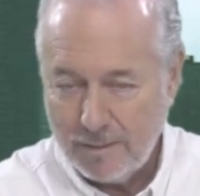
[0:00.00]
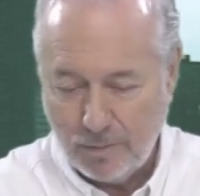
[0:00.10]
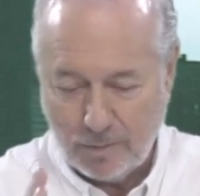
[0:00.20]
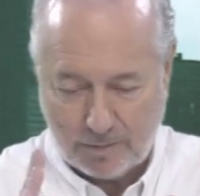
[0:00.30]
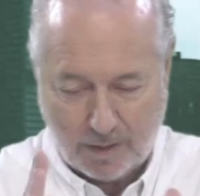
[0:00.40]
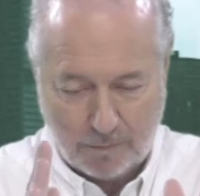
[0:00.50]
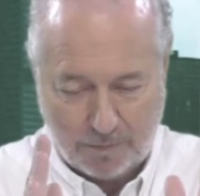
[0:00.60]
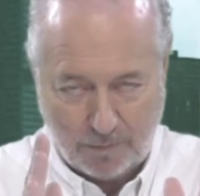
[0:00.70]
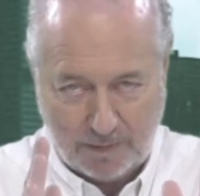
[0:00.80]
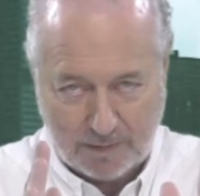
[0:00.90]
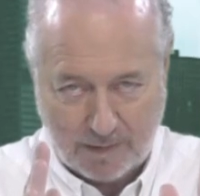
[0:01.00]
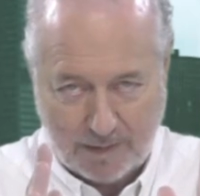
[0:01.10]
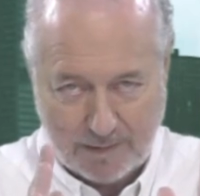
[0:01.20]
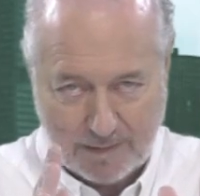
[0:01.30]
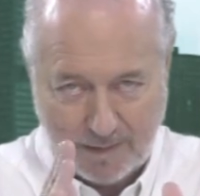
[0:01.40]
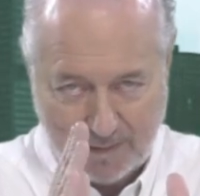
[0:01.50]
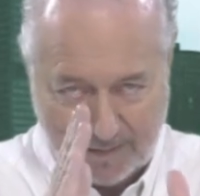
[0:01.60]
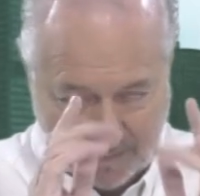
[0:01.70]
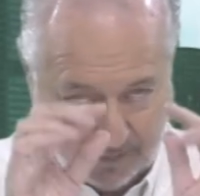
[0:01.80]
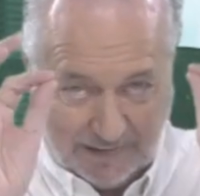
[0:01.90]
Una traducción literal
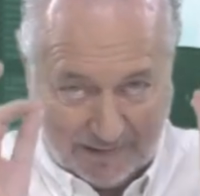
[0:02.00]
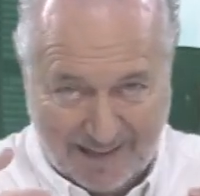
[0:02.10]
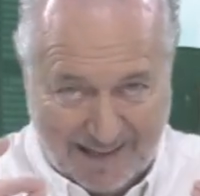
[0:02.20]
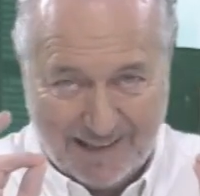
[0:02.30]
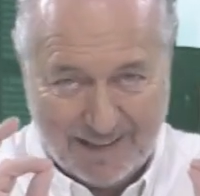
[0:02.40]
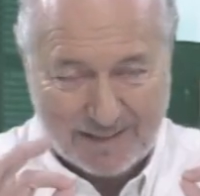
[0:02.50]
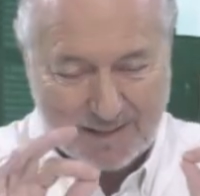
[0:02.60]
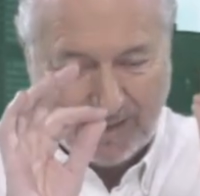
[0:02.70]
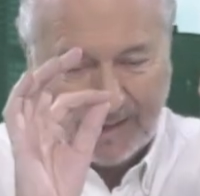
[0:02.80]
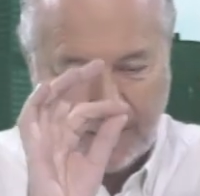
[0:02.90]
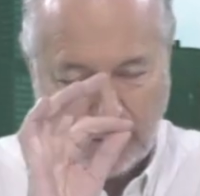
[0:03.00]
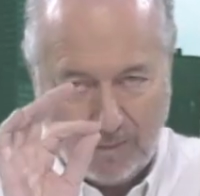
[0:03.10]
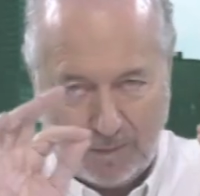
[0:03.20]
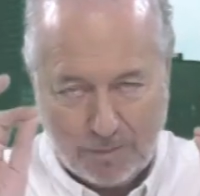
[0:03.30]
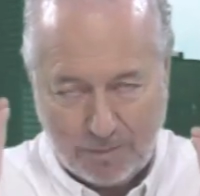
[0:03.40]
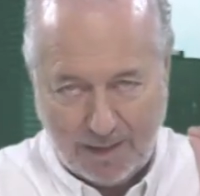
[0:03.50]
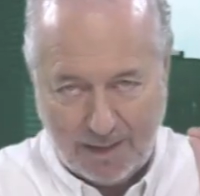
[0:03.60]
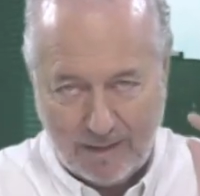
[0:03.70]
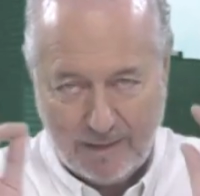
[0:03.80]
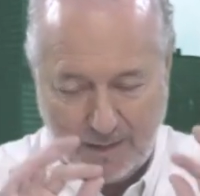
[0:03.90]
sería no he oído de
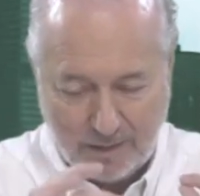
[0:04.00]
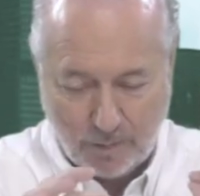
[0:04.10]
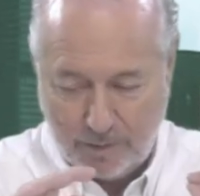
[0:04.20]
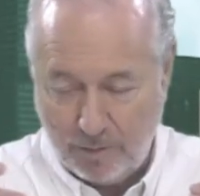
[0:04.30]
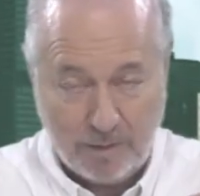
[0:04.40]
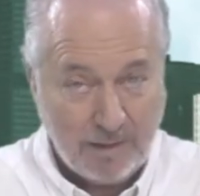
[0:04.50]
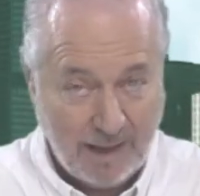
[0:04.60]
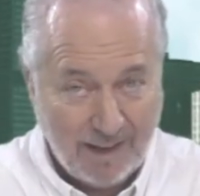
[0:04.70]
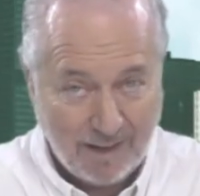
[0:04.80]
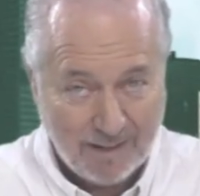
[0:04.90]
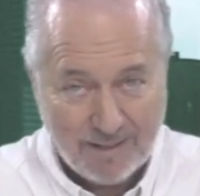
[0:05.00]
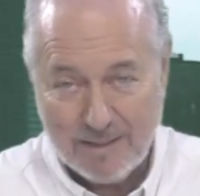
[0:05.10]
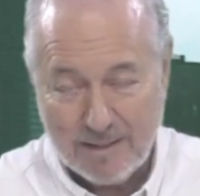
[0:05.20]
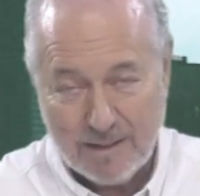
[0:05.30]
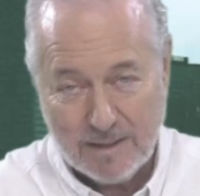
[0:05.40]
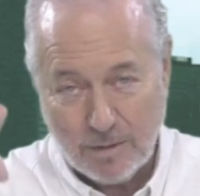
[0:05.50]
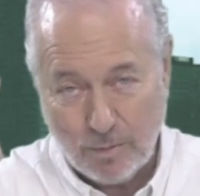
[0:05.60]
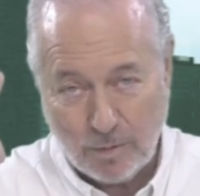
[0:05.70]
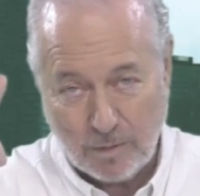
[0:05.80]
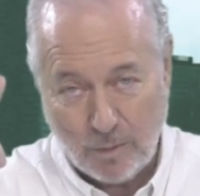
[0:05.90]
él y no he oído de él.
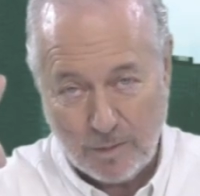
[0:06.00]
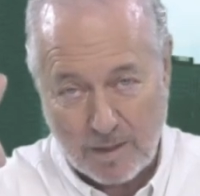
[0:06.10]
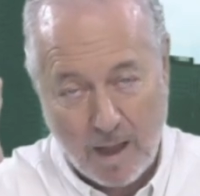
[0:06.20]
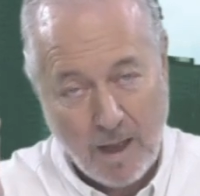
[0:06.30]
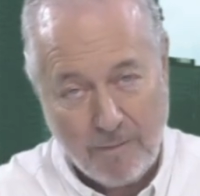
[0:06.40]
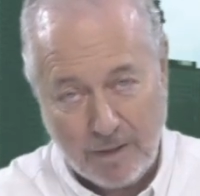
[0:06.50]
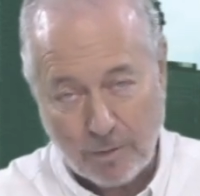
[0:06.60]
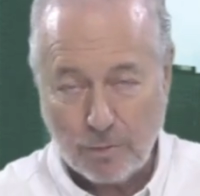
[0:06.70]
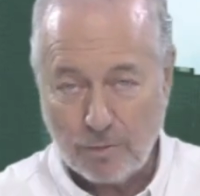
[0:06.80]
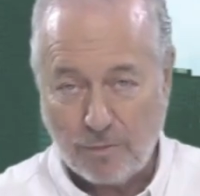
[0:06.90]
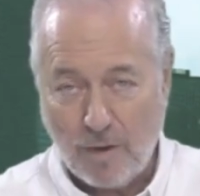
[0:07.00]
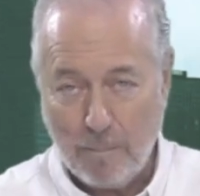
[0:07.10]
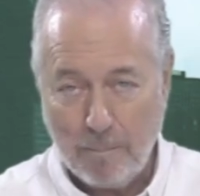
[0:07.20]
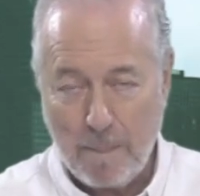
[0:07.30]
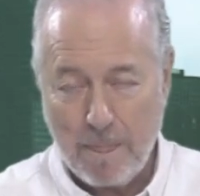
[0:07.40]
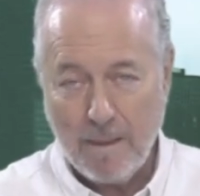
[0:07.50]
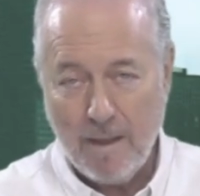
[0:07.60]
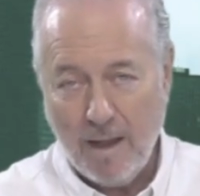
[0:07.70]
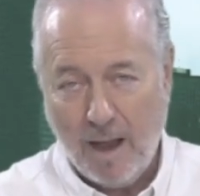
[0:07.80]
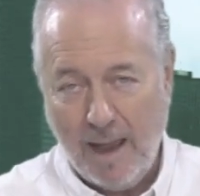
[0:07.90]
Uno es of y otro es from.
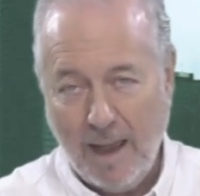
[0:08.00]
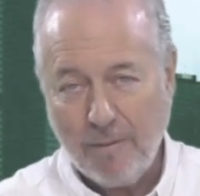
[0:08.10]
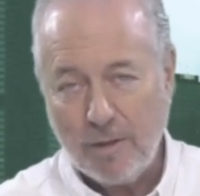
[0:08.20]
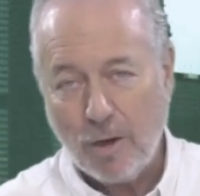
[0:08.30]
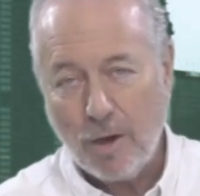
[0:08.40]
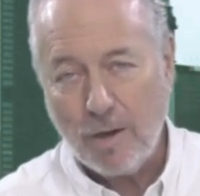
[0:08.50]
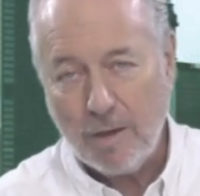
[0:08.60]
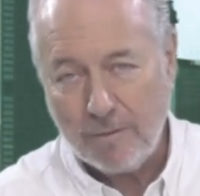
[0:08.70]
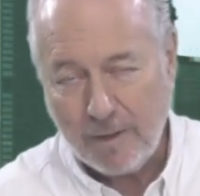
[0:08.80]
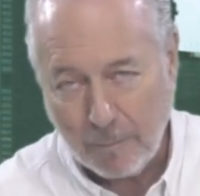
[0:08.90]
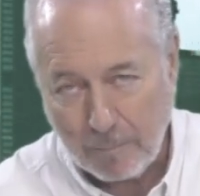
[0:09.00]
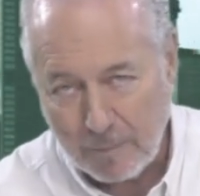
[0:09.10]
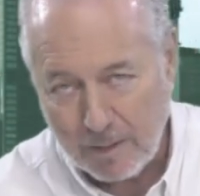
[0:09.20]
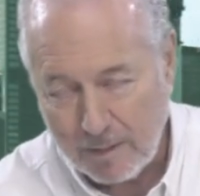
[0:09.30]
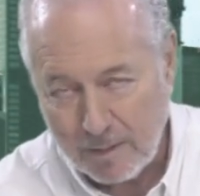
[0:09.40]
I haven't heard of him.